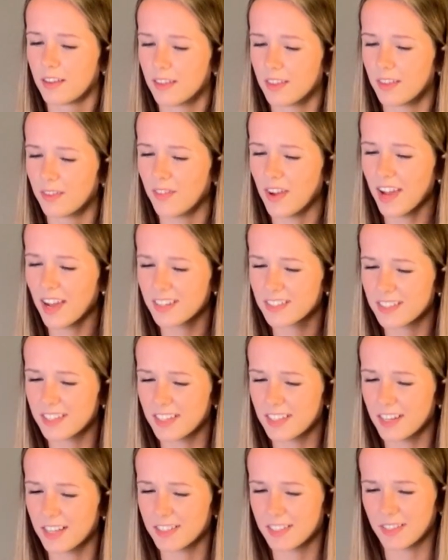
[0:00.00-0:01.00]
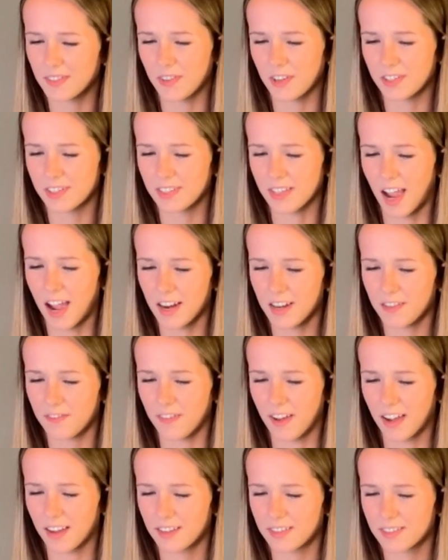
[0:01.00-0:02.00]
The vaccine has severe side
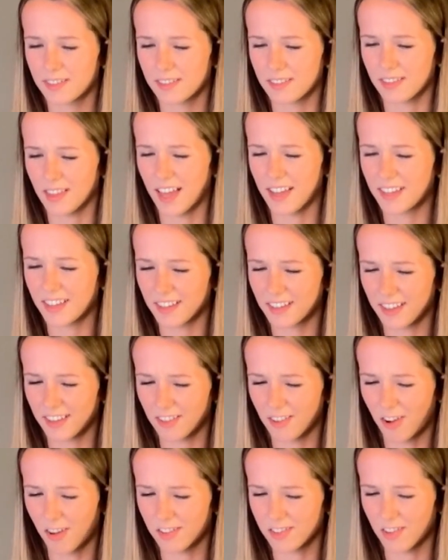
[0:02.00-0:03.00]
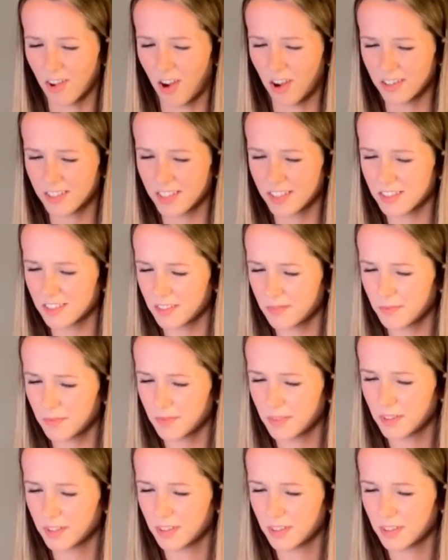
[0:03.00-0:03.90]
effects, like it can cause autism.